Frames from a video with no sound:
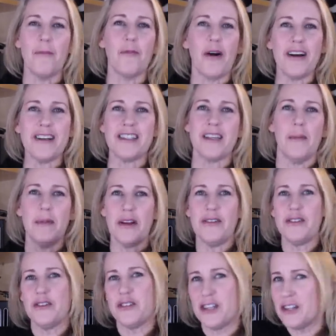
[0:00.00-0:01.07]
whereas somebody
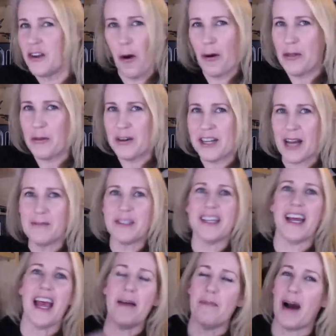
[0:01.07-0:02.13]
who's used to going 3 times a
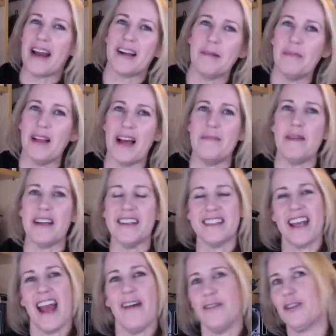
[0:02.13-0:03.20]
day might complain because
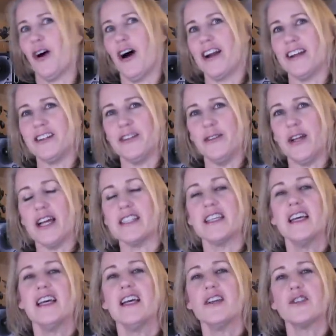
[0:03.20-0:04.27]
they haven't gone in 2 days.
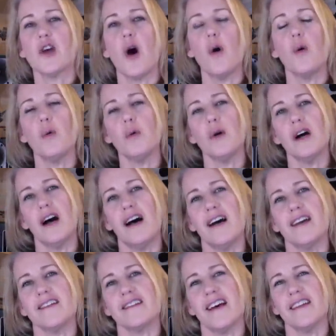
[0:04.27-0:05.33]
So
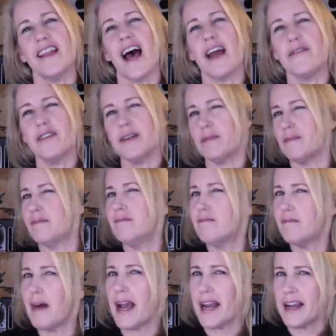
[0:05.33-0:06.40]
a lot of it
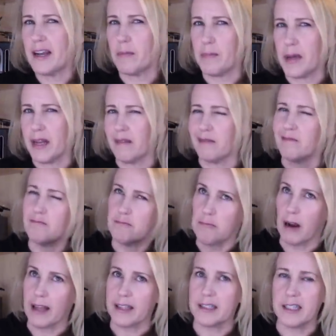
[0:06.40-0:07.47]
might end up being
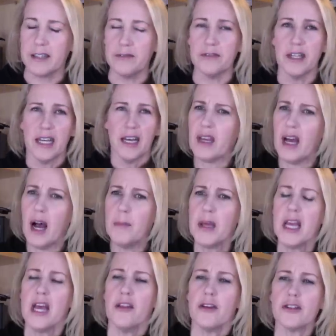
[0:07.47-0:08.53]
relative.
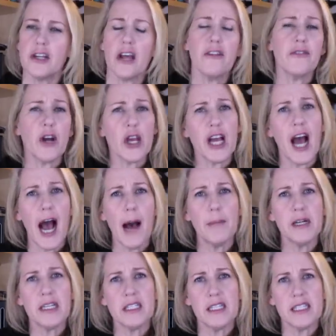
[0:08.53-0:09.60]
There's another very
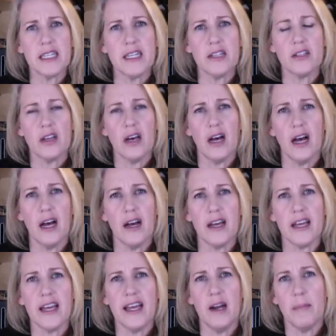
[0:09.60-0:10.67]
common disease
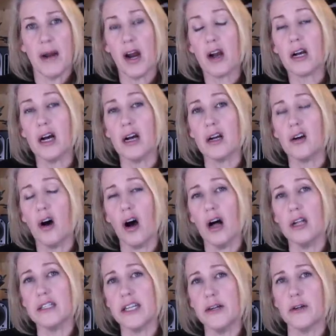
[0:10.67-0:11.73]
in America
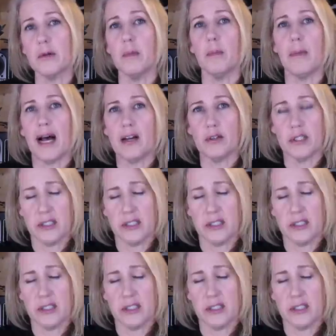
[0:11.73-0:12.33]
called irritable bowel